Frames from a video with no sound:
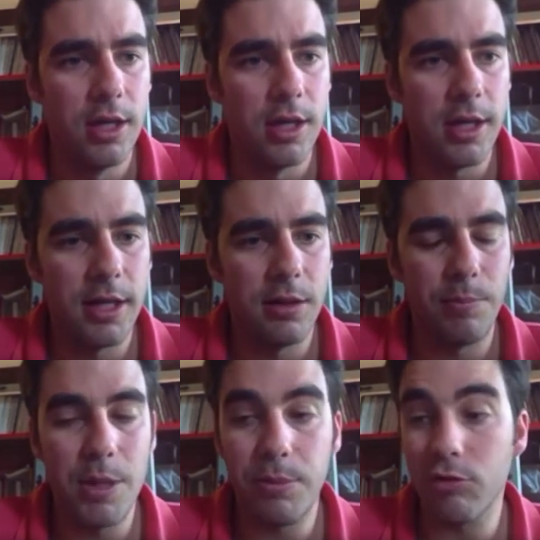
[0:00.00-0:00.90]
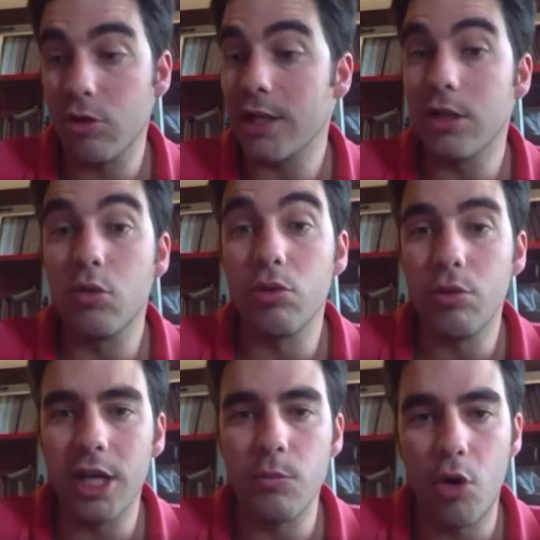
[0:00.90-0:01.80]
And people started to
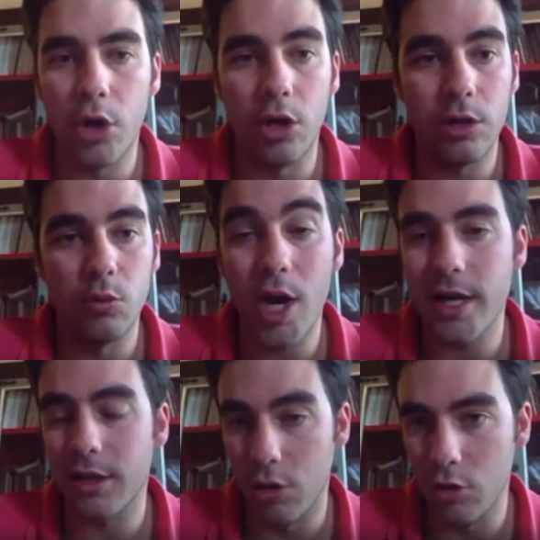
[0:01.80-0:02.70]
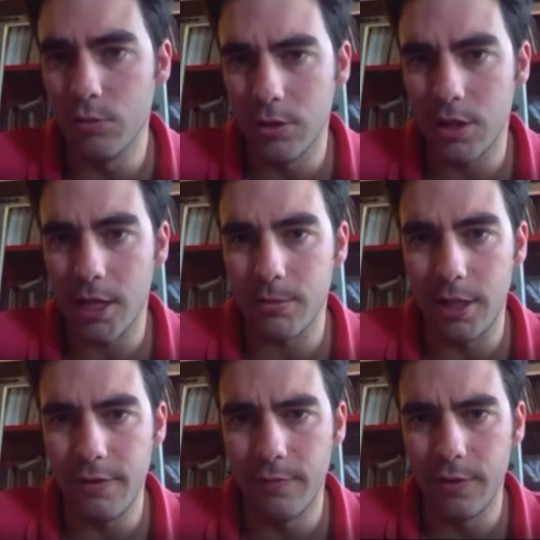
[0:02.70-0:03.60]
drinking more wine at home, I believe.